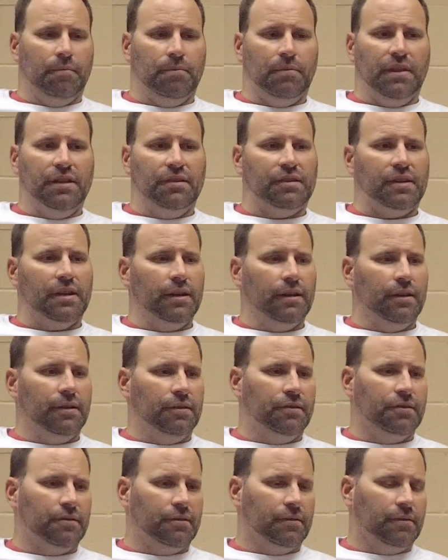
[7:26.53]
These
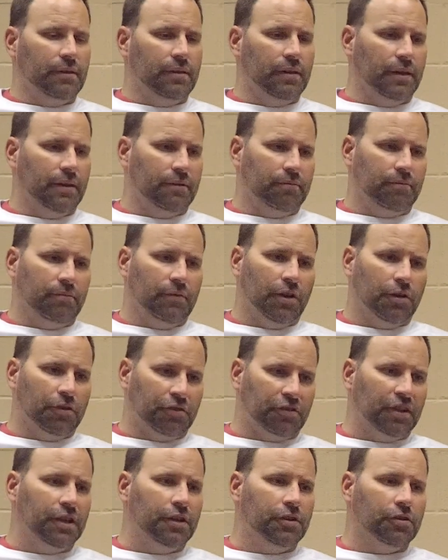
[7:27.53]
kids that are
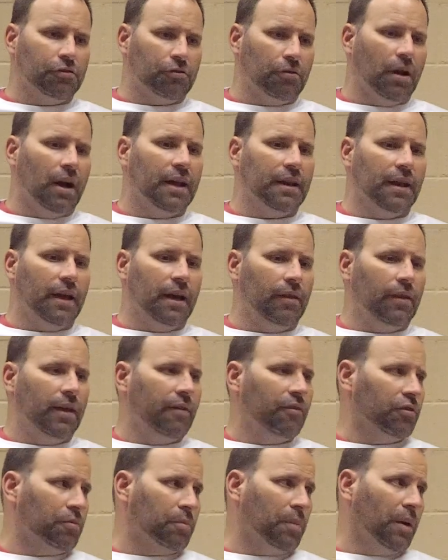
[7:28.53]
seniors right now, they
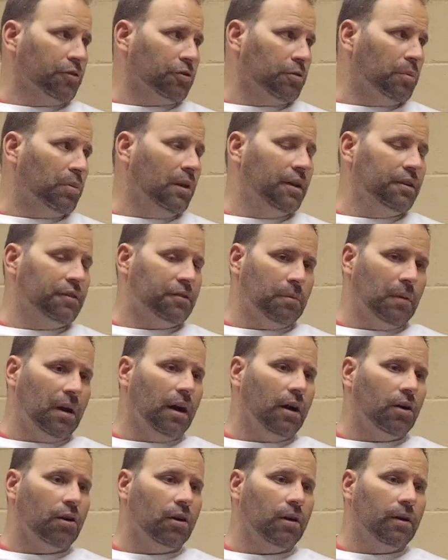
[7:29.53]
have a special place in
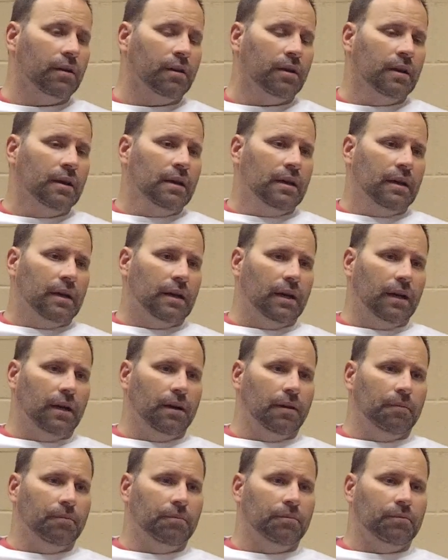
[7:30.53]
my heart.
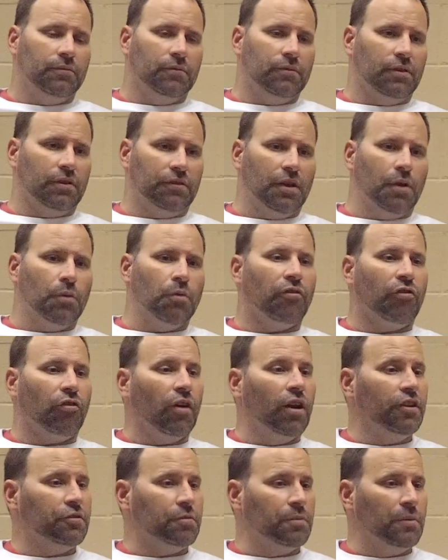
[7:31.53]
Because they were
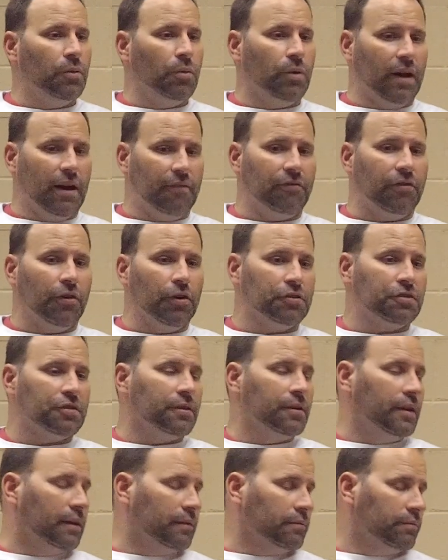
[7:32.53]
freshmen when I first,
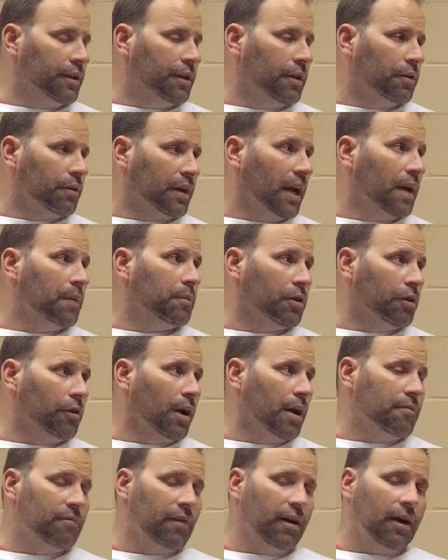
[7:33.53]
came to
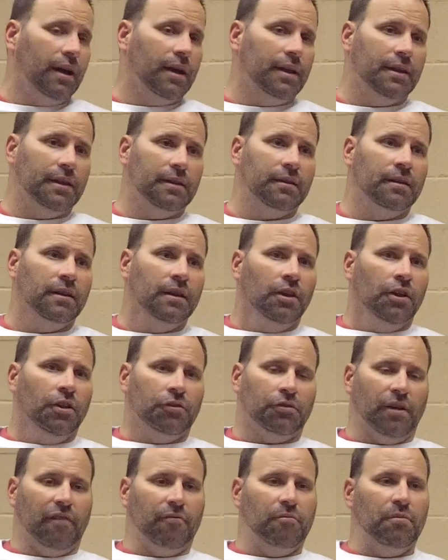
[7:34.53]
Grapevine, and
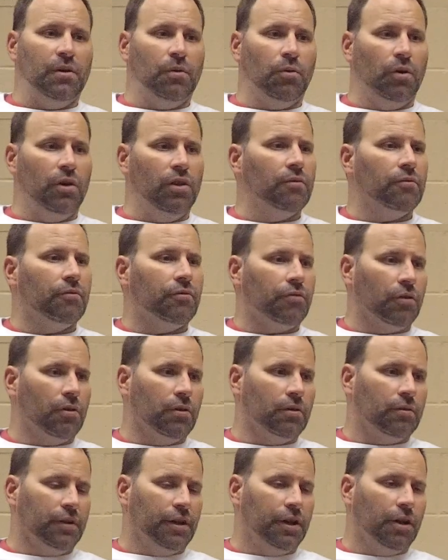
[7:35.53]
so I've been with them
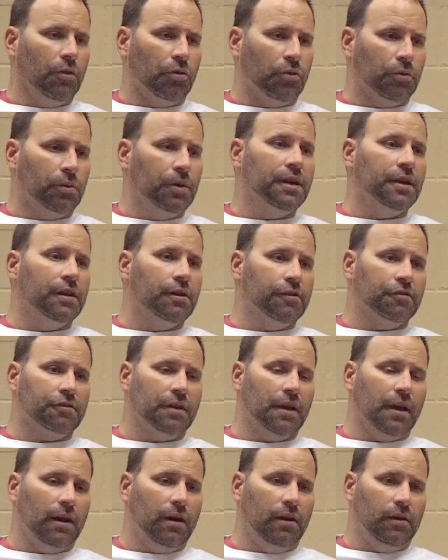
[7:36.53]
for 3 years
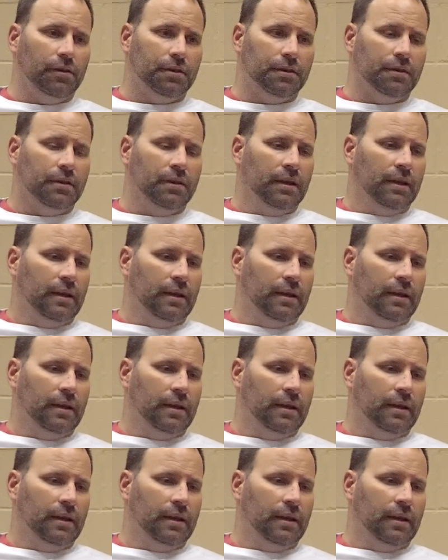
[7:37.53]
now, and